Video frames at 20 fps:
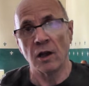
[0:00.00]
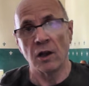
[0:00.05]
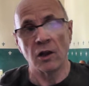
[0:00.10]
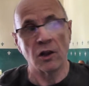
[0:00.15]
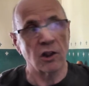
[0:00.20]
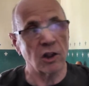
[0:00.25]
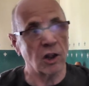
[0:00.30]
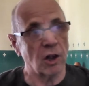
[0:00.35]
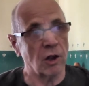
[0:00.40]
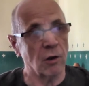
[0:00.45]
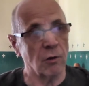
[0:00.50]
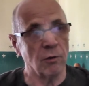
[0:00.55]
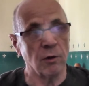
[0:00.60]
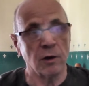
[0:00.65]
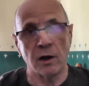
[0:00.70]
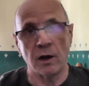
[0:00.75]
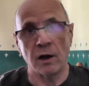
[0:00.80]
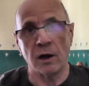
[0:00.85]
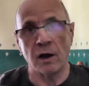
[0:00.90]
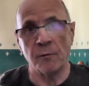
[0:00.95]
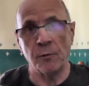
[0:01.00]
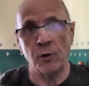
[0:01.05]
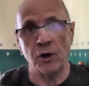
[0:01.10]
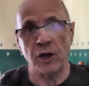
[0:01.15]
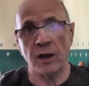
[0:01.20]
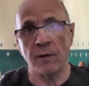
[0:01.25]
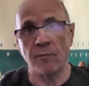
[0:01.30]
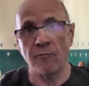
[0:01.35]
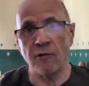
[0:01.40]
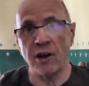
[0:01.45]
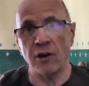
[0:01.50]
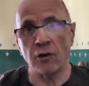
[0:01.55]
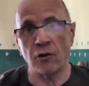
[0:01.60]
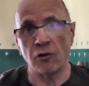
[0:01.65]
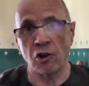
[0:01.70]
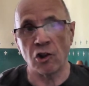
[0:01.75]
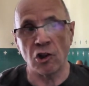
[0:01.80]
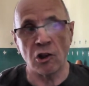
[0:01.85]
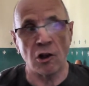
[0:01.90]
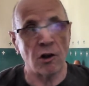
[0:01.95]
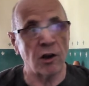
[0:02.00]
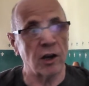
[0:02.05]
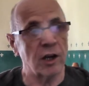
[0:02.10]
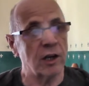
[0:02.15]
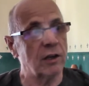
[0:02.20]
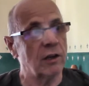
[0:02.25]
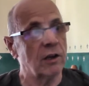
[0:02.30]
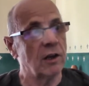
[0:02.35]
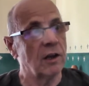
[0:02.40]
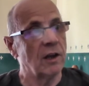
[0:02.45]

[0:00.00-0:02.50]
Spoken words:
So I put it in red on the slide.